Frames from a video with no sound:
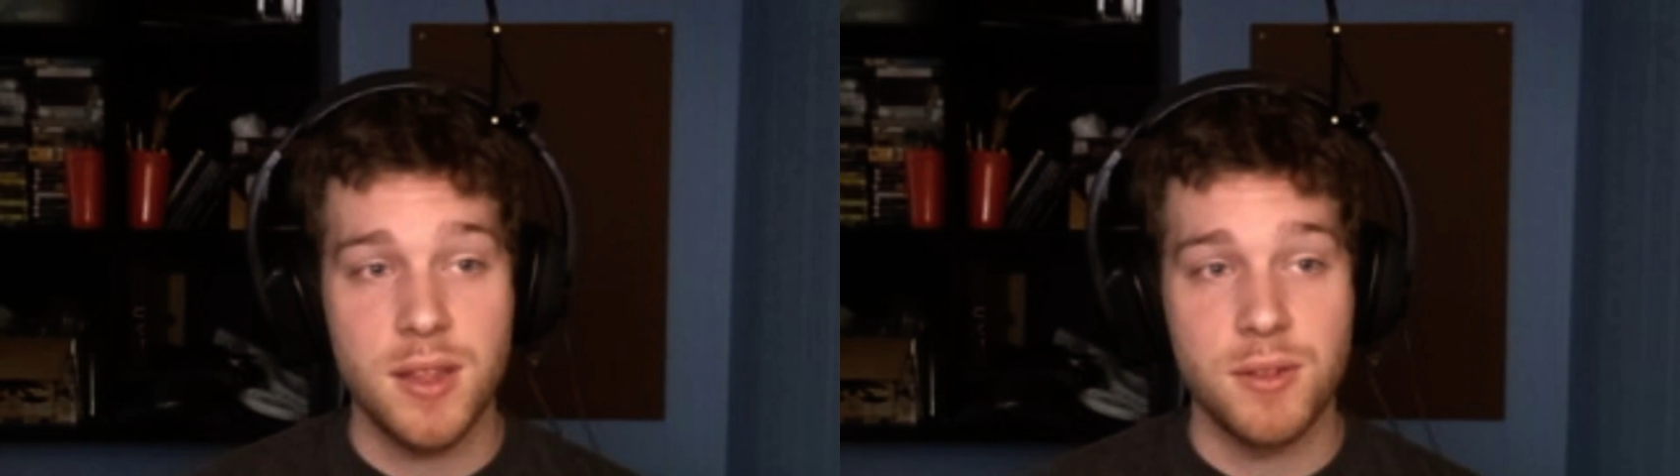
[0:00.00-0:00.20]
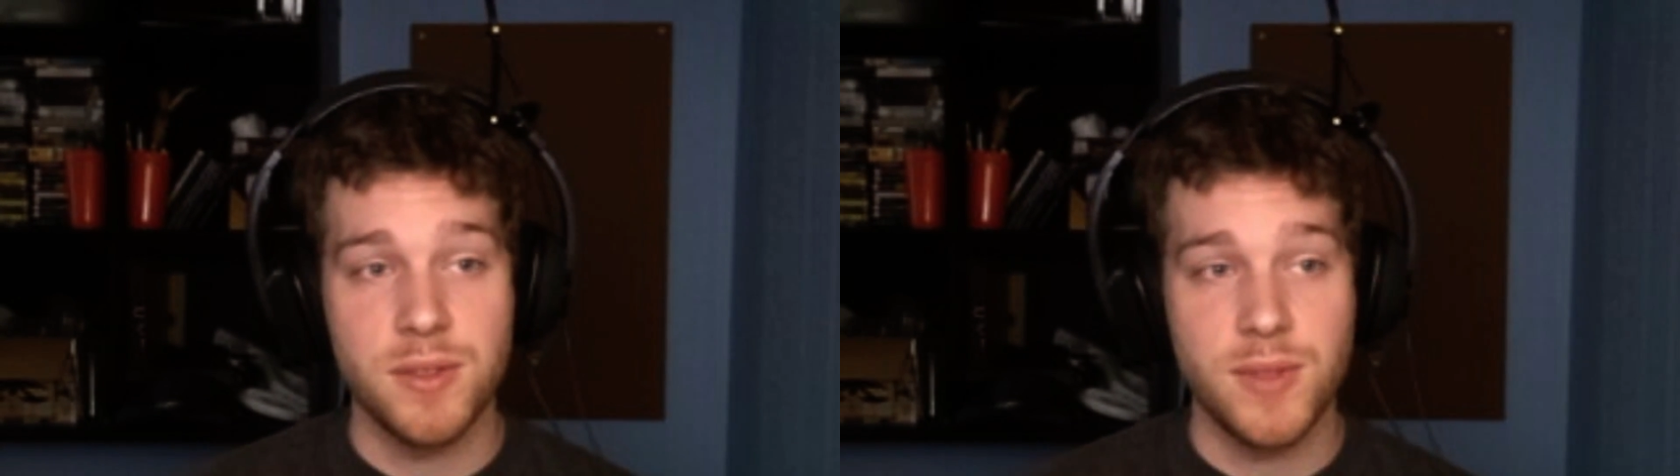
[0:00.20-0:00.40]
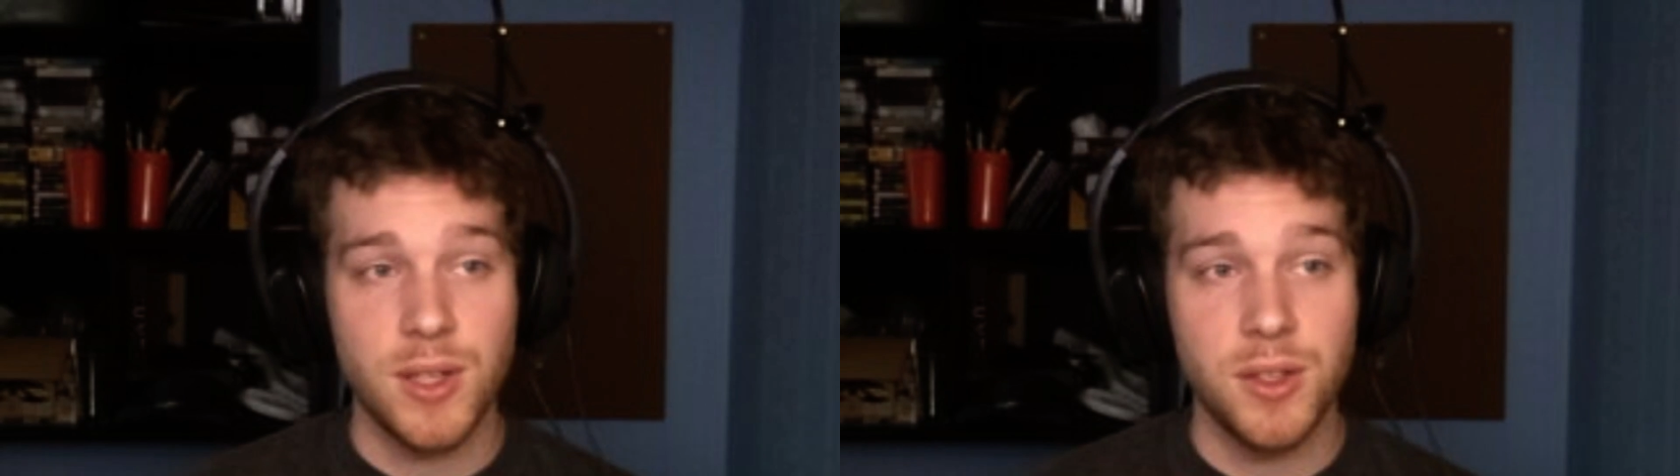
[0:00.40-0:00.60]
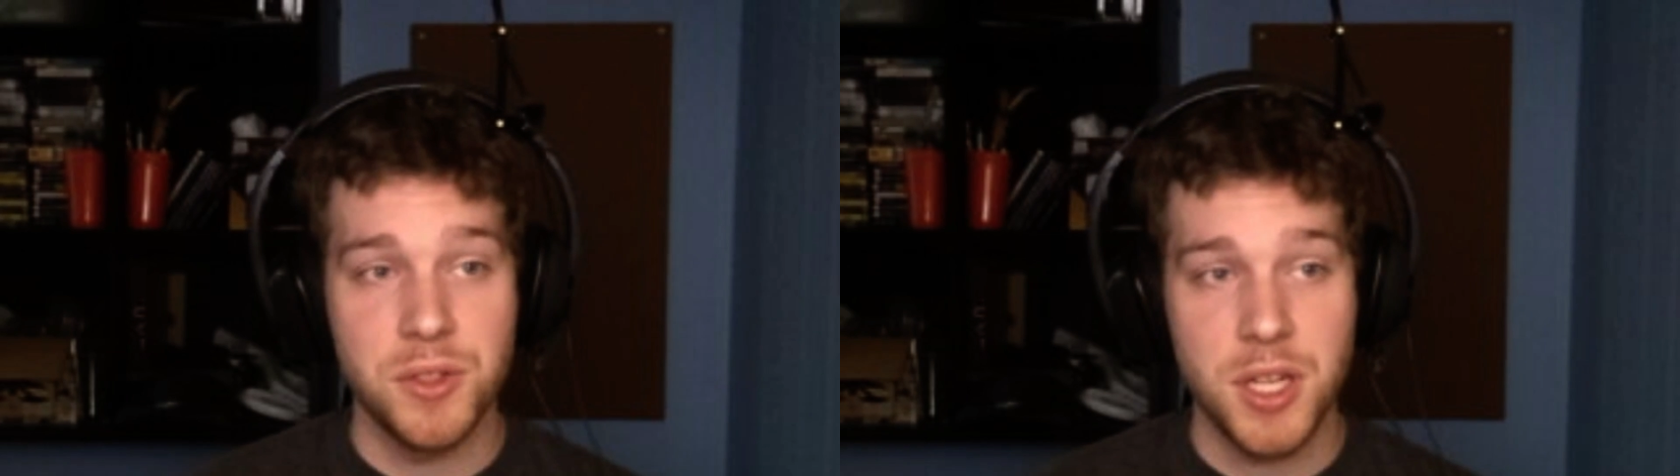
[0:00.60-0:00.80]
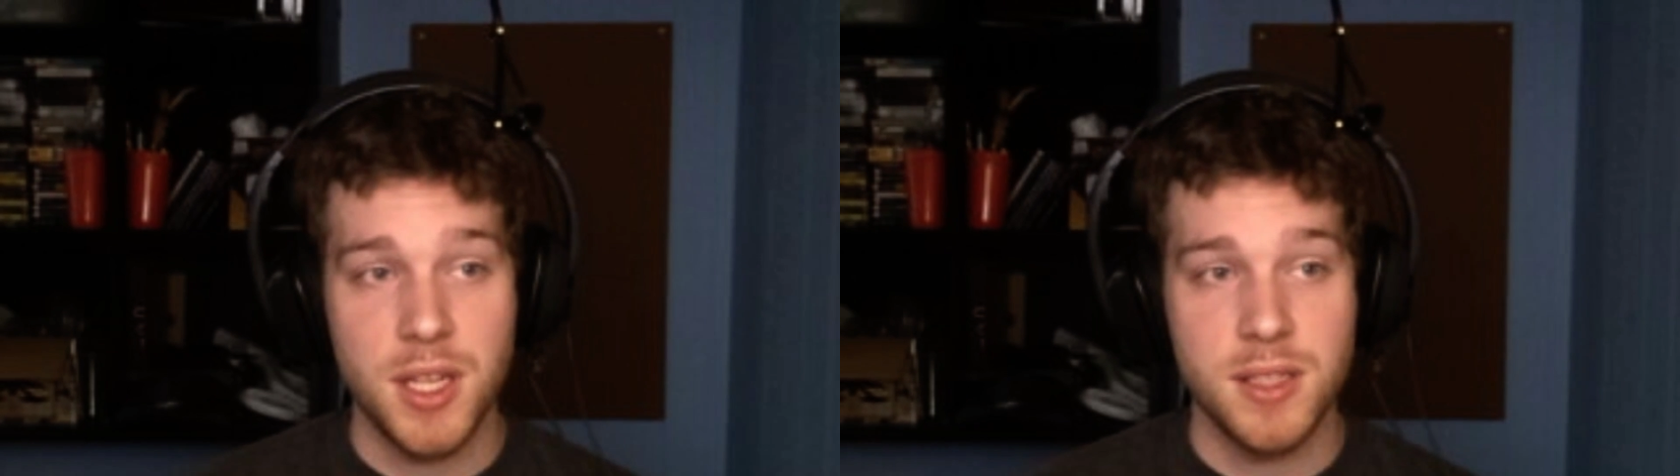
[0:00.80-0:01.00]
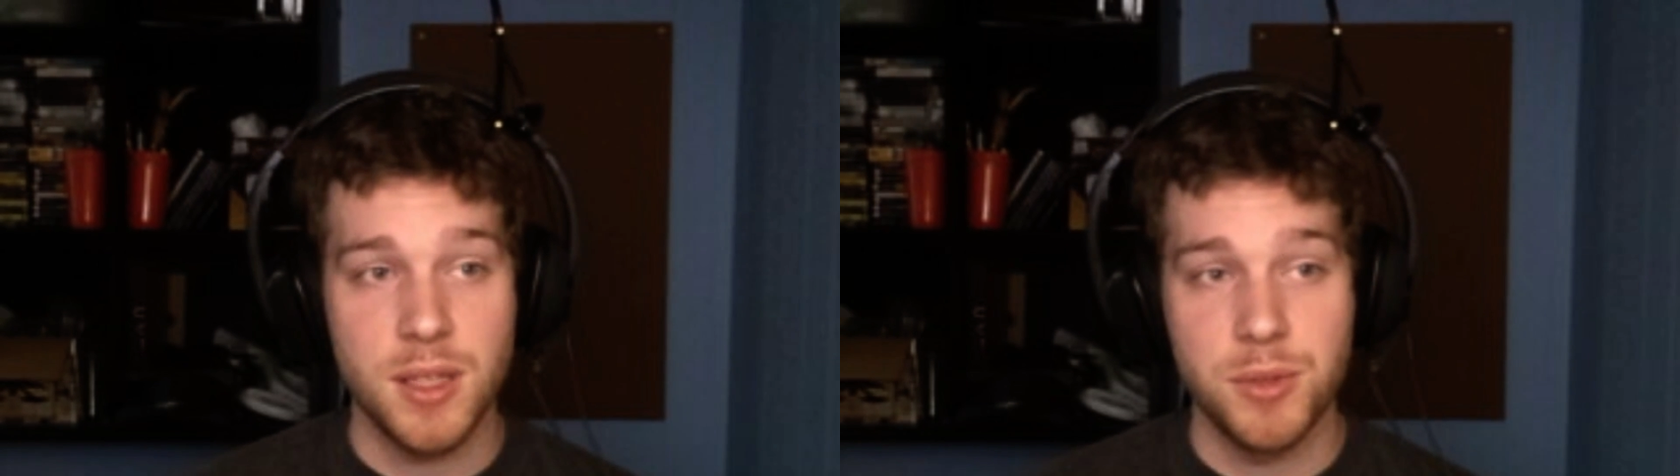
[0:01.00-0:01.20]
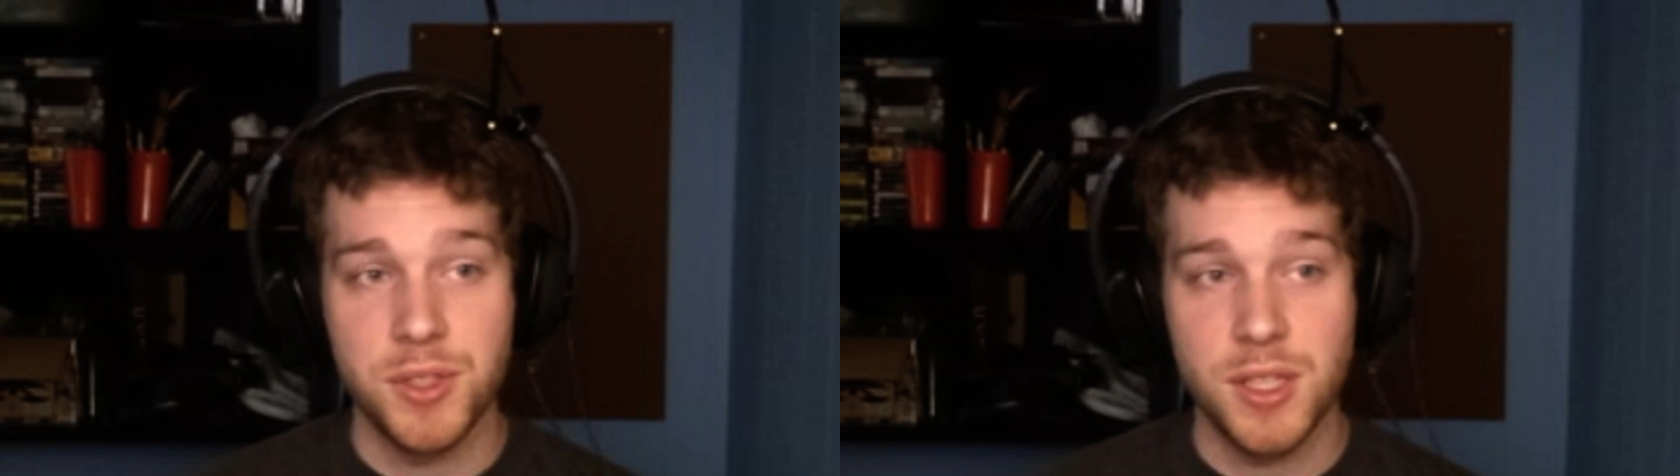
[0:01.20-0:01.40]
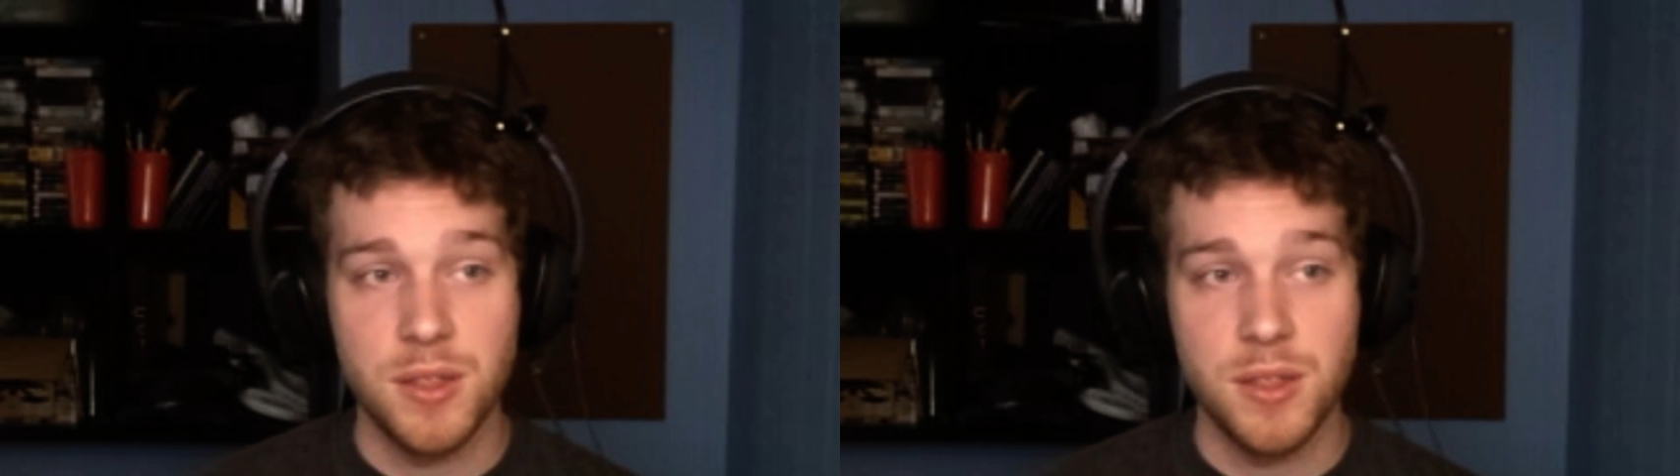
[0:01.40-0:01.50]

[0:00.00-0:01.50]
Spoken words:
there's a very good chance that you will see